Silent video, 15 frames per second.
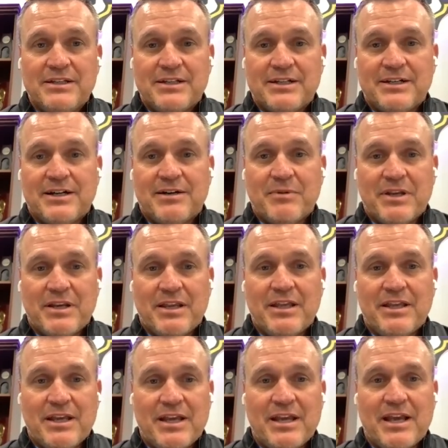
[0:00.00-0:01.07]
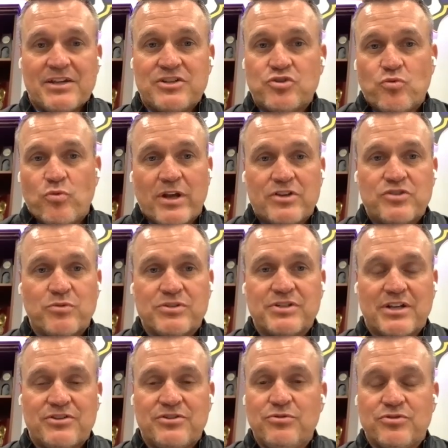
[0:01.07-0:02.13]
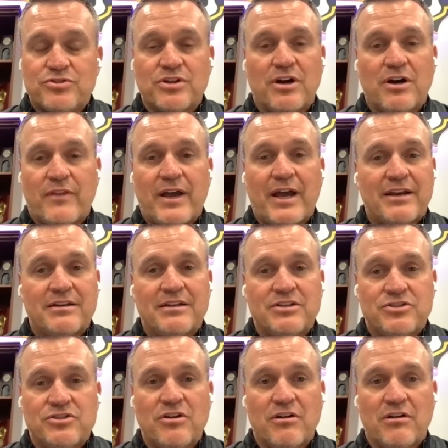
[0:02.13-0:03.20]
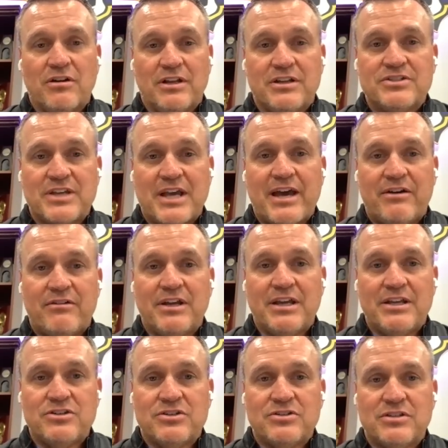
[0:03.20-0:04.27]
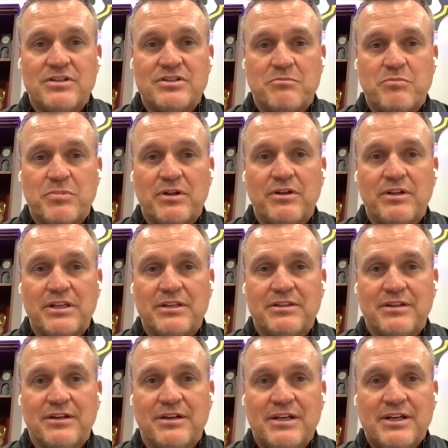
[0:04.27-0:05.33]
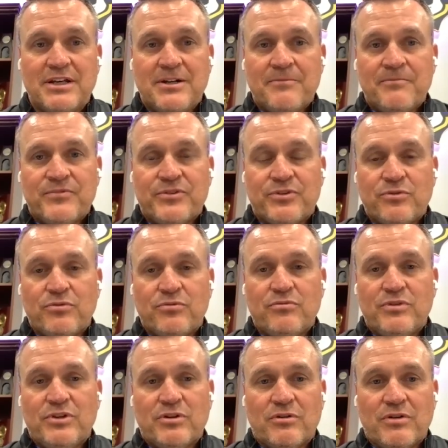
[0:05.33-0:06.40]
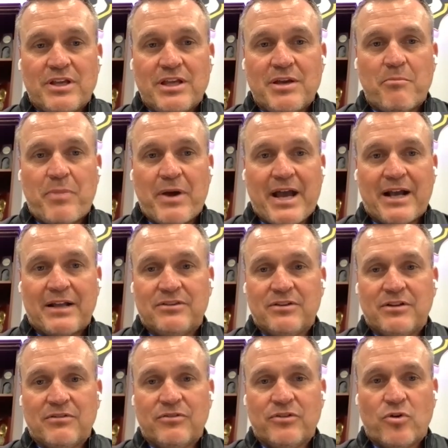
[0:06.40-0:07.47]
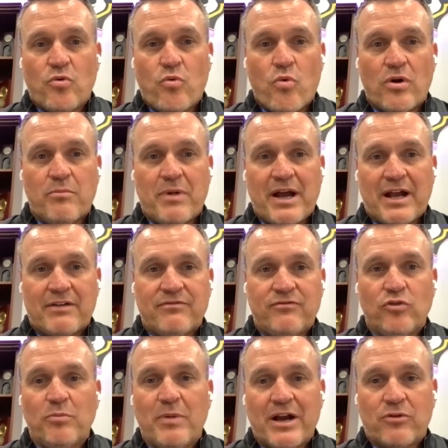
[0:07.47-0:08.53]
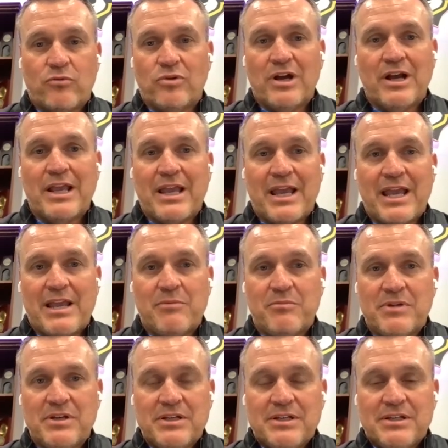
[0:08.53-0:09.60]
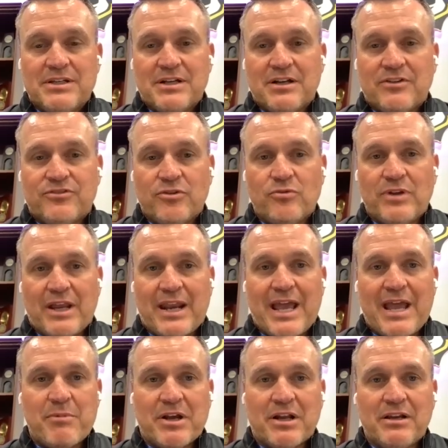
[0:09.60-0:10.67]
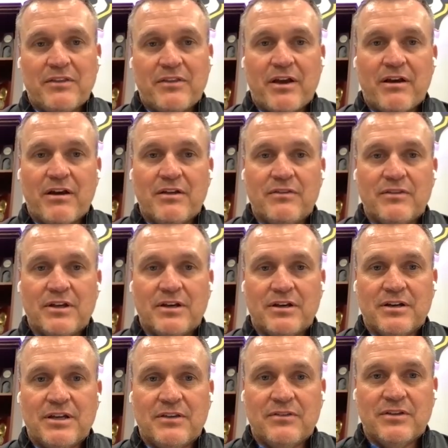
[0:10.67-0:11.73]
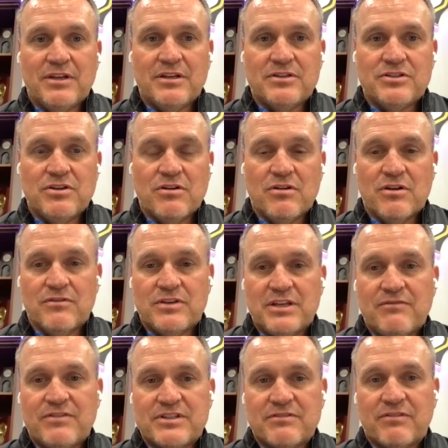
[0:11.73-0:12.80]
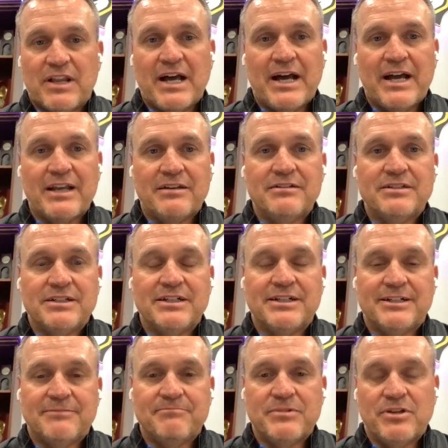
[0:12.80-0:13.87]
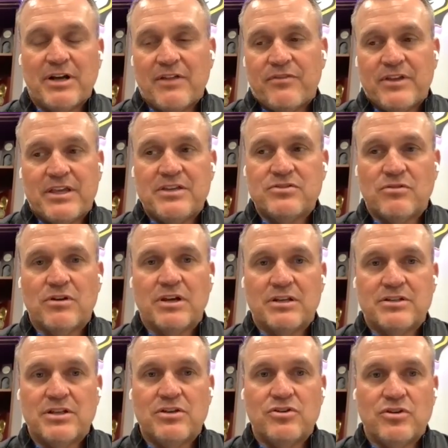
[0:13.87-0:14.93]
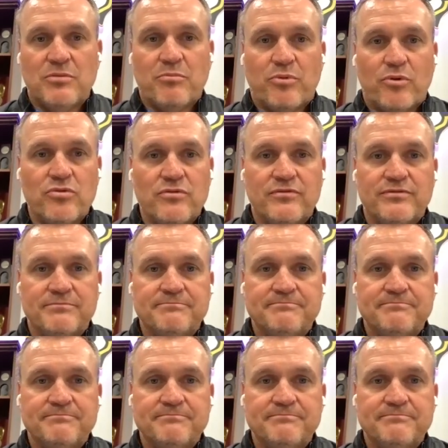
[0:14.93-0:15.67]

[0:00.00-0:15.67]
And he has twitch, which you saw that interiorly Saturday, just his ability to you know, impact the quarterback, fullback run game so dynamically there in the interior of the defensive line. You know, I think he's going to continue to improve.